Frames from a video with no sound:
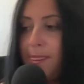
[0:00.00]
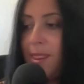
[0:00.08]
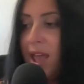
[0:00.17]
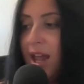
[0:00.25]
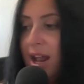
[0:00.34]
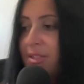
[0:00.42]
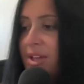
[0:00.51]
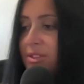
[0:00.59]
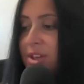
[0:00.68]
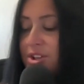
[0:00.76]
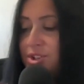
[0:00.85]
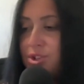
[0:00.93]
And I think
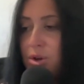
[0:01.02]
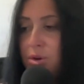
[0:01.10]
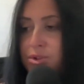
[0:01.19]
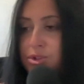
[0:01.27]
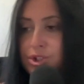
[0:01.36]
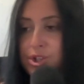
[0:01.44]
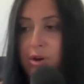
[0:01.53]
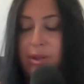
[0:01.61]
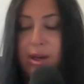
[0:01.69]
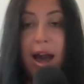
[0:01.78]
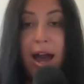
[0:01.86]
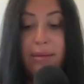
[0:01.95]
that just goes to show the
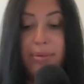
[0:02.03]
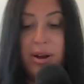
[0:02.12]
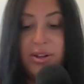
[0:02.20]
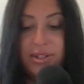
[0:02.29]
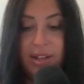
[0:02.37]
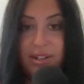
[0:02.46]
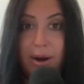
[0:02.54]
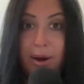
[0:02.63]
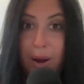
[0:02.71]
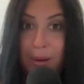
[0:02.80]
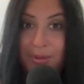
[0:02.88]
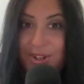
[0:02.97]
kind of person that Doug
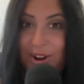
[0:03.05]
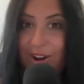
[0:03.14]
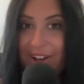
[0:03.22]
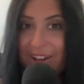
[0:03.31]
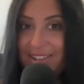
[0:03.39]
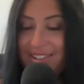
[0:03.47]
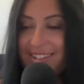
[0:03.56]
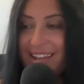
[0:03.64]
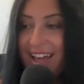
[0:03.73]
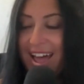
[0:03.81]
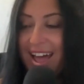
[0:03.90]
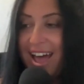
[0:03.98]
Armstrong is.
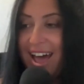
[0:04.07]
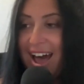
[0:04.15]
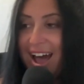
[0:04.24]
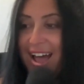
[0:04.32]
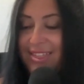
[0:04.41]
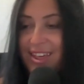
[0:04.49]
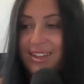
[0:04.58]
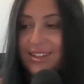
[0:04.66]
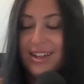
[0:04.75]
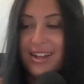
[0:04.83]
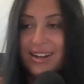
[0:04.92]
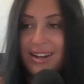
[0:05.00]
I think
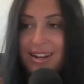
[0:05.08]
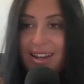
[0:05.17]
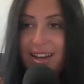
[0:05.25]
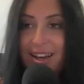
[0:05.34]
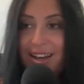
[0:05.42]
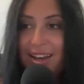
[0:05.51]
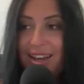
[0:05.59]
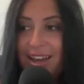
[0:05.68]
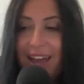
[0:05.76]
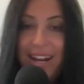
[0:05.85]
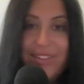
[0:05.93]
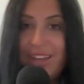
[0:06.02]
in
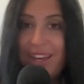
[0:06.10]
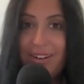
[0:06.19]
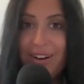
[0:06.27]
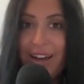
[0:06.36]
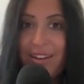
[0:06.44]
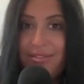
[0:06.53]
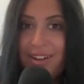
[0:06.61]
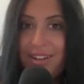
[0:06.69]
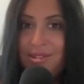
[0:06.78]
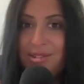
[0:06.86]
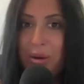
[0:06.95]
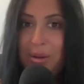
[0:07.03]
anything in life,
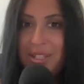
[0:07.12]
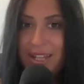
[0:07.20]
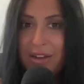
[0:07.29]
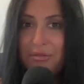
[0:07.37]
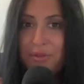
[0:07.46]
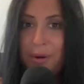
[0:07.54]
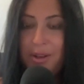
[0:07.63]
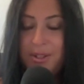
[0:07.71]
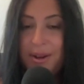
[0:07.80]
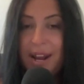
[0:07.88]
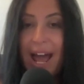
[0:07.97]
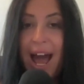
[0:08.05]
it's so easy to get focused
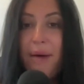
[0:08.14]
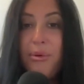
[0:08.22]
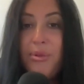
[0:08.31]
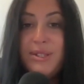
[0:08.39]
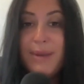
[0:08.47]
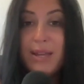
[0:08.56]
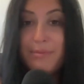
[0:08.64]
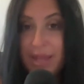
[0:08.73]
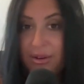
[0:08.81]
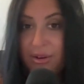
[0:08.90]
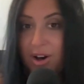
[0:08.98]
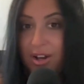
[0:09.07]
on how will this make
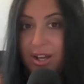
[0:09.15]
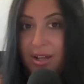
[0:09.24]
me look?